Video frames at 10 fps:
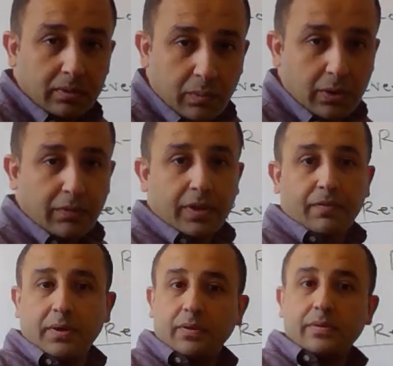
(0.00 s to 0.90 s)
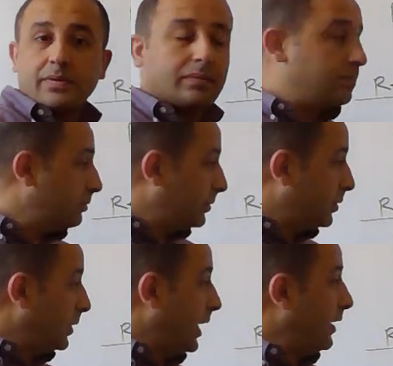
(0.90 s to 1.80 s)
one of the phenols.
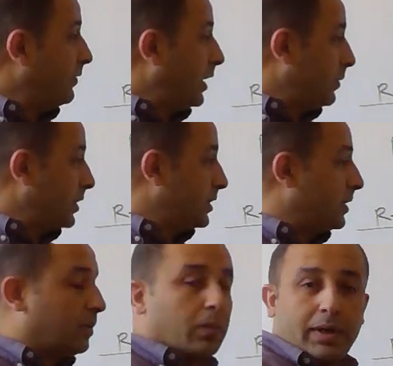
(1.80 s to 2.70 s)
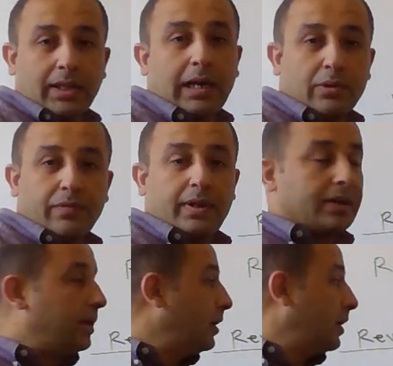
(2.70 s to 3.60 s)
We have now, this is quite hydrophilic,
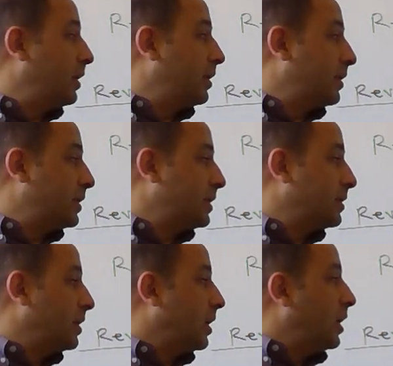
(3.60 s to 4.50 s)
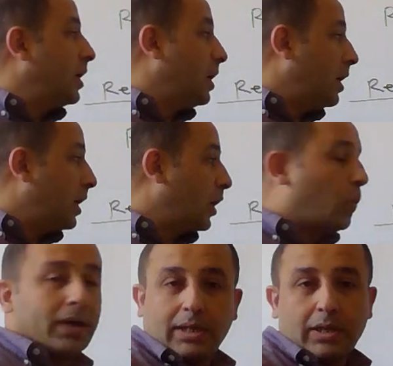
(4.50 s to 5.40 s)
this is
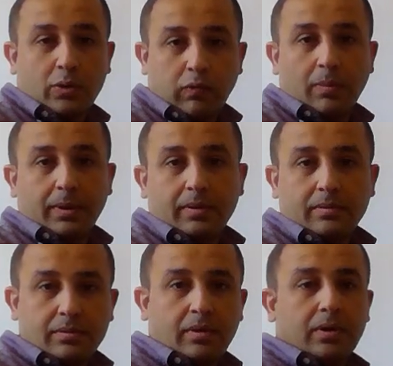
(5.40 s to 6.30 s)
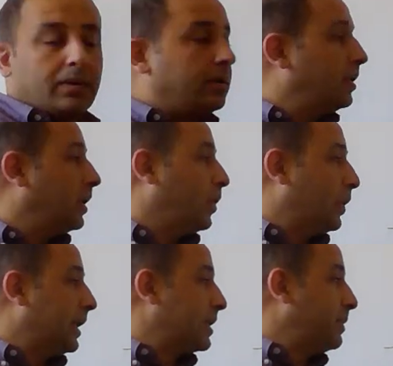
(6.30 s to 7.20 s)
quite hydrophobic. So we
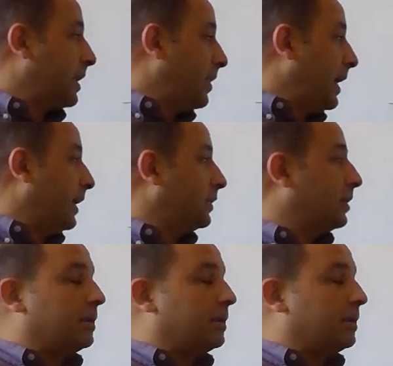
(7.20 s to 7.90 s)
expect that